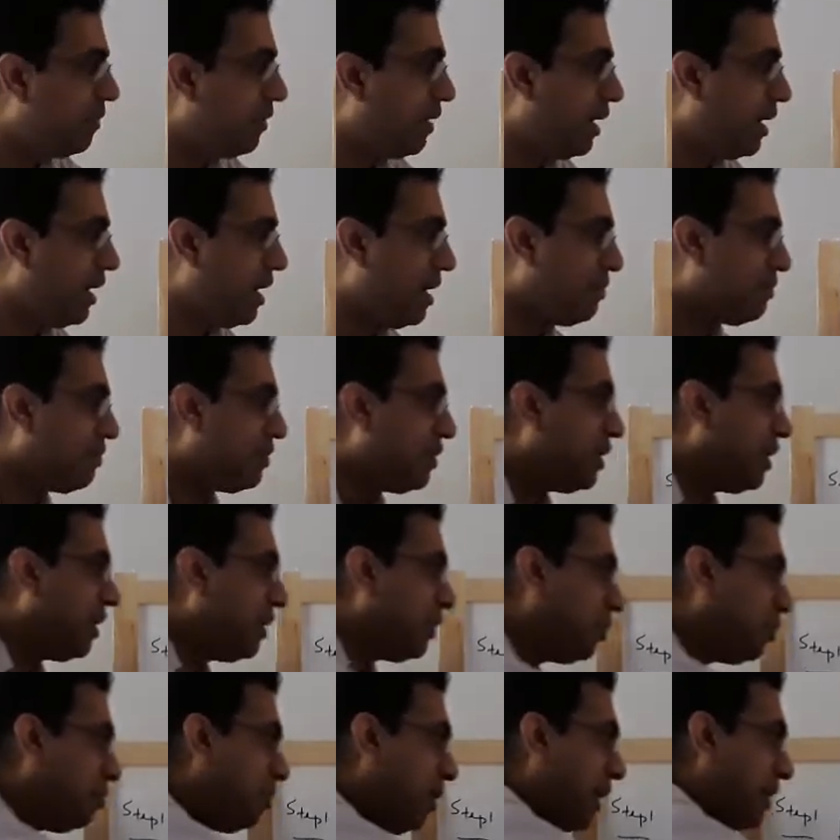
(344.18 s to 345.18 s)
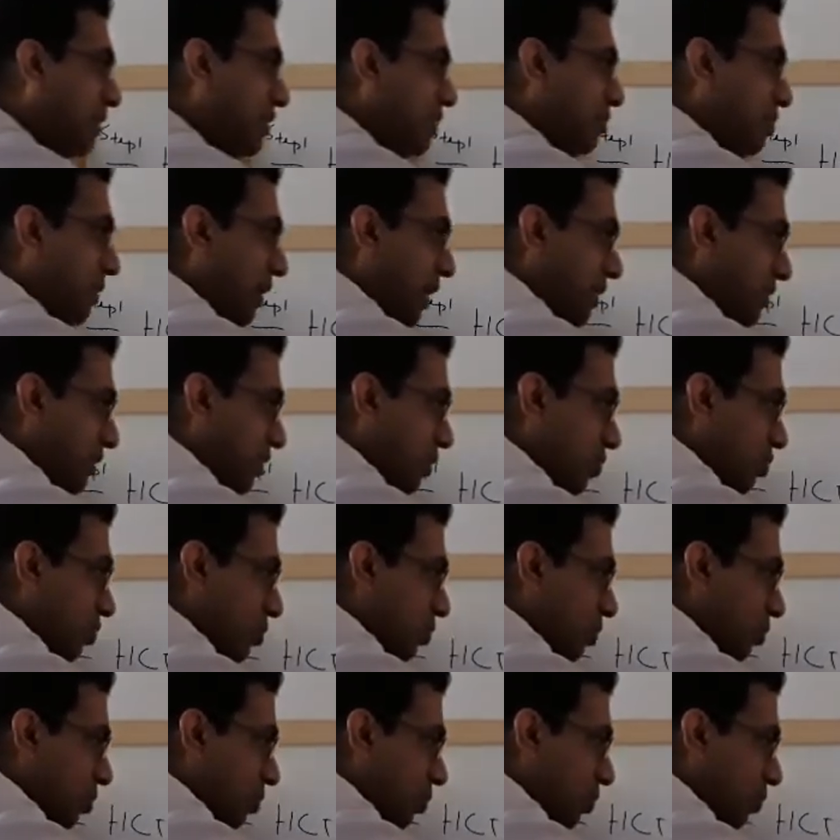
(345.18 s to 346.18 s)
And after that, you maximize it
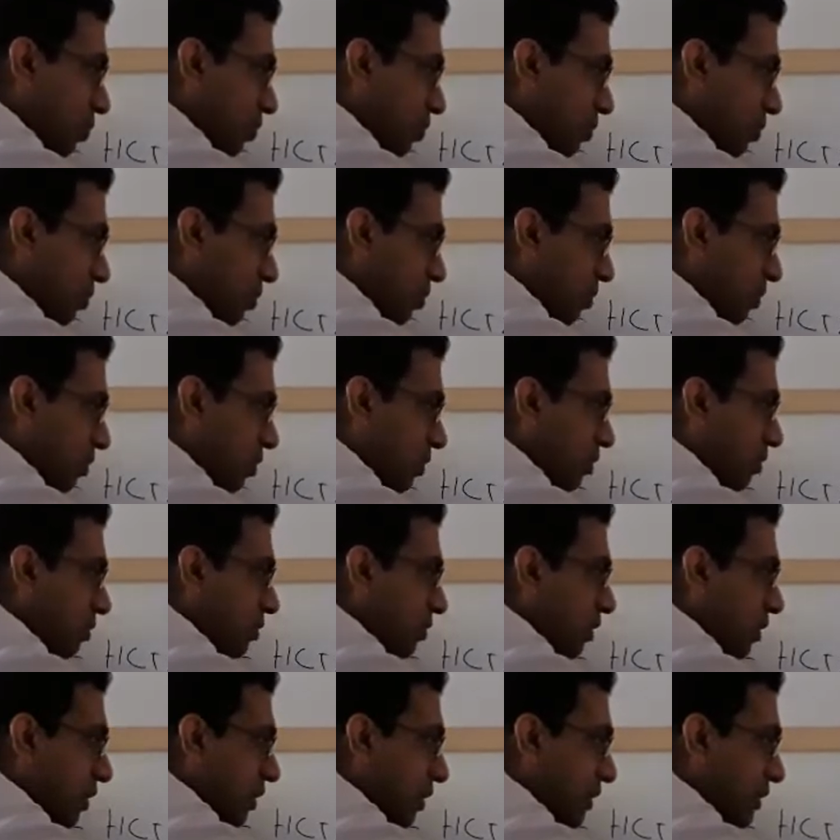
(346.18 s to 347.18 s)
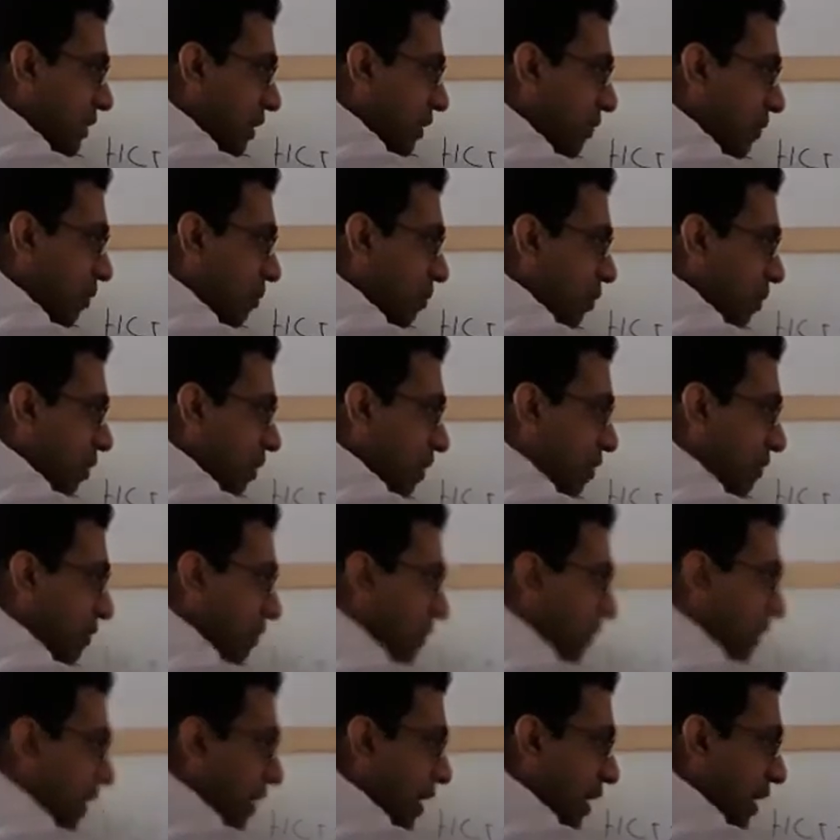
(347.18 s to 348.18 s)
to
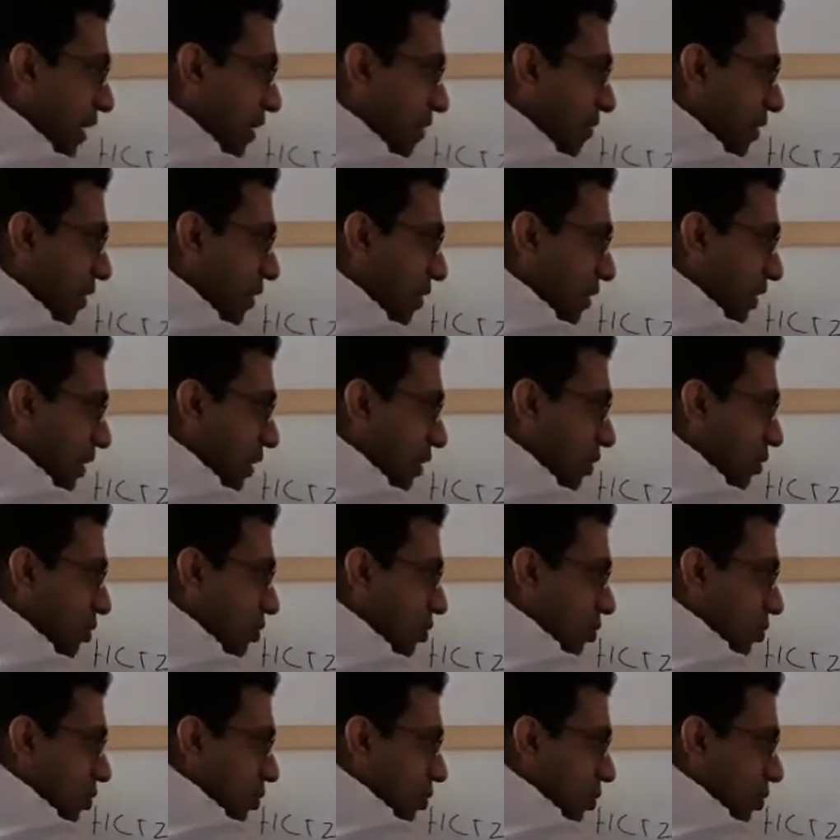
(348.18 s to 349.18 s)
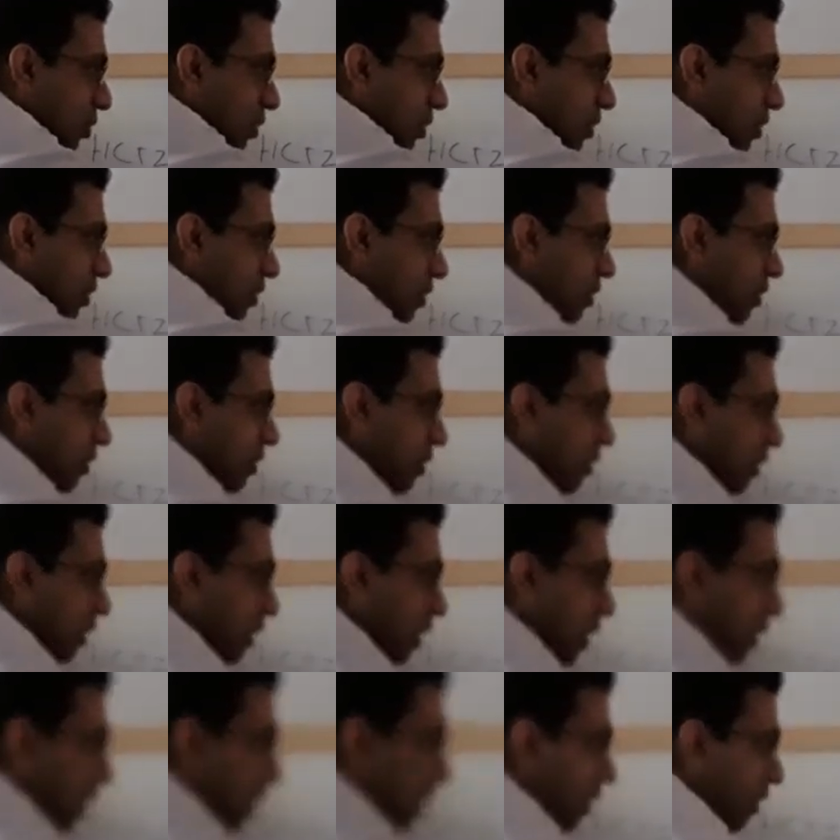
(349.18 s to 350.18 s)
37.5 and then to
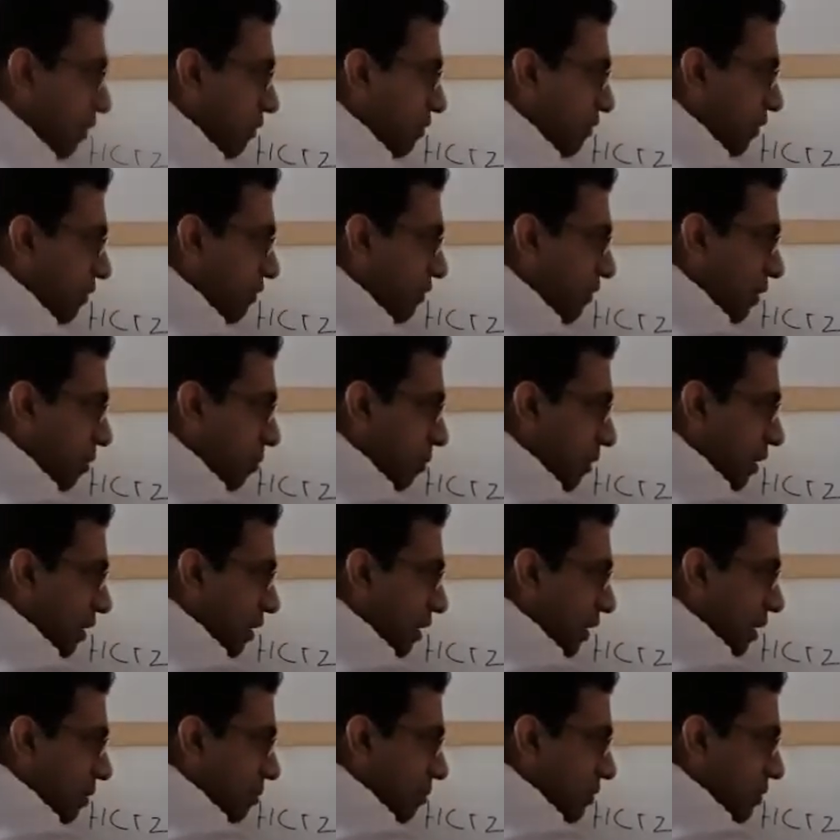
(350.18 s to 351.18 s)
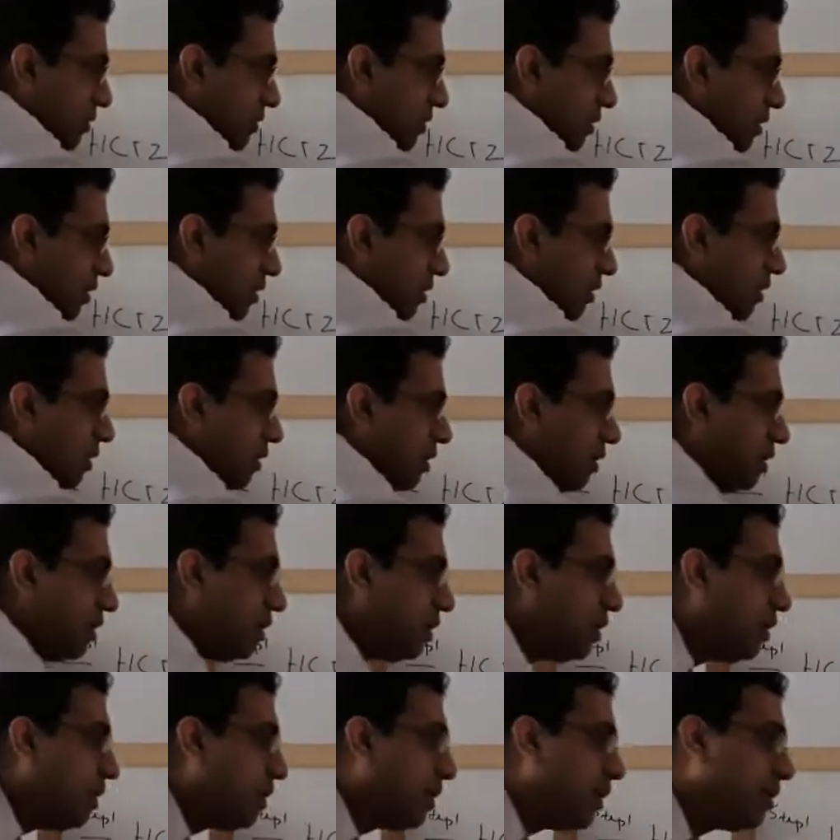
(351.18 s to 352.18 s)
50 milligrams.
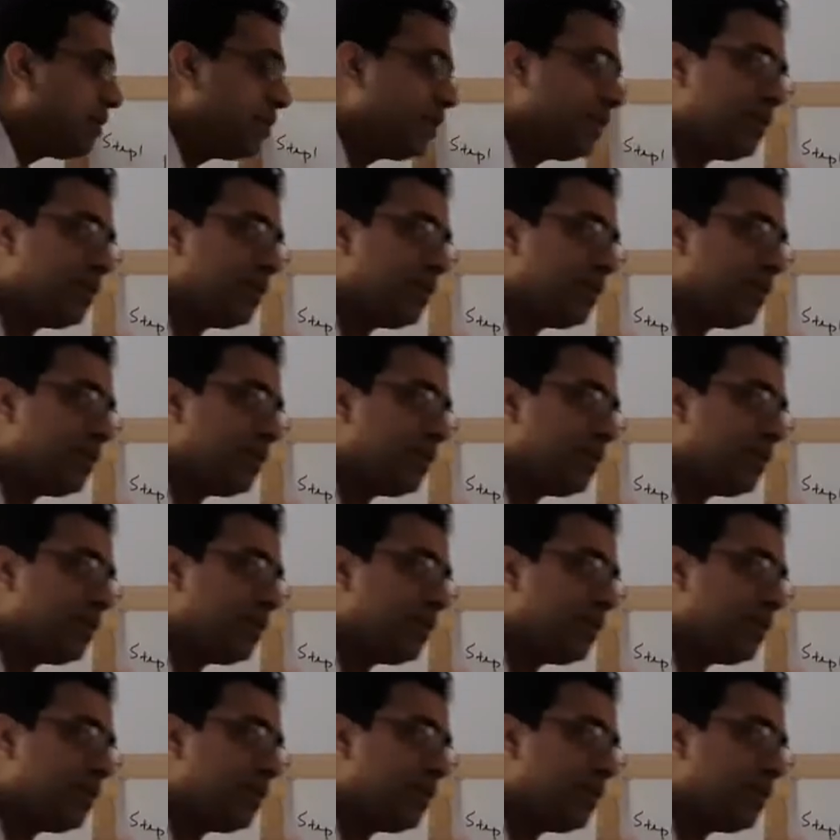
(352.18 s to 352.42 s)
And